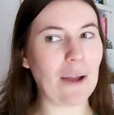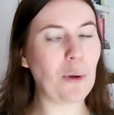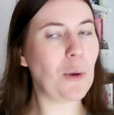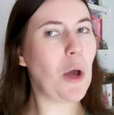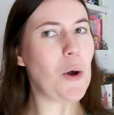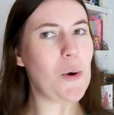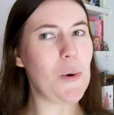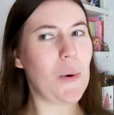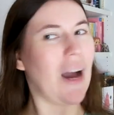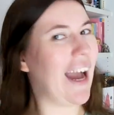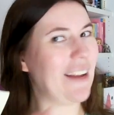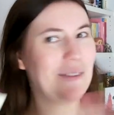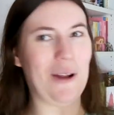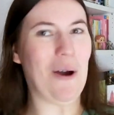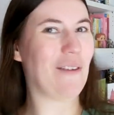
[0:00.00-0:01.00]
I don't know,
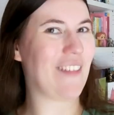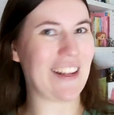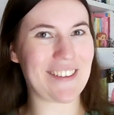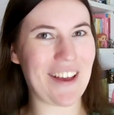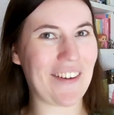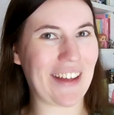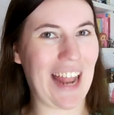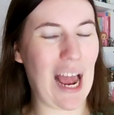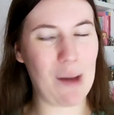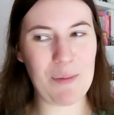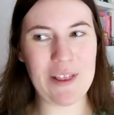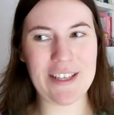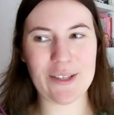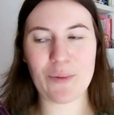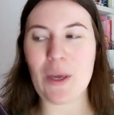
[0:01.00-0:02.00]
I don't know if that's all gonna
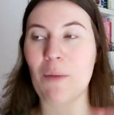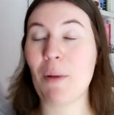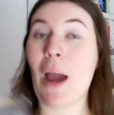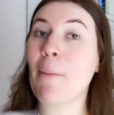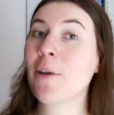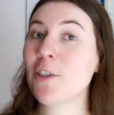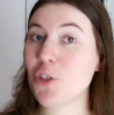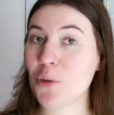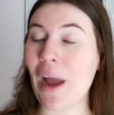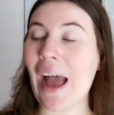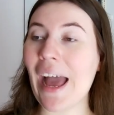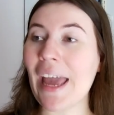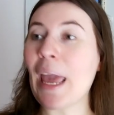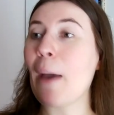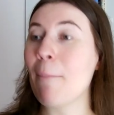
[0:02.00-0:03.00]
happen this week, but I'm gonna
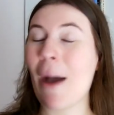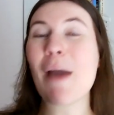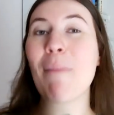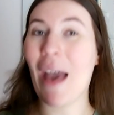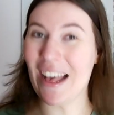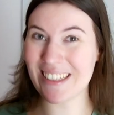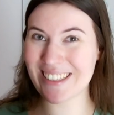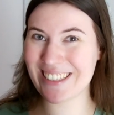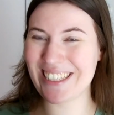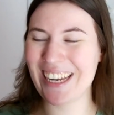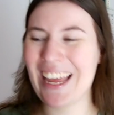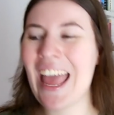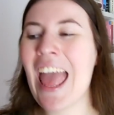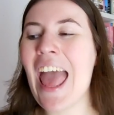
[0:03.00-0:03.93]
try my best.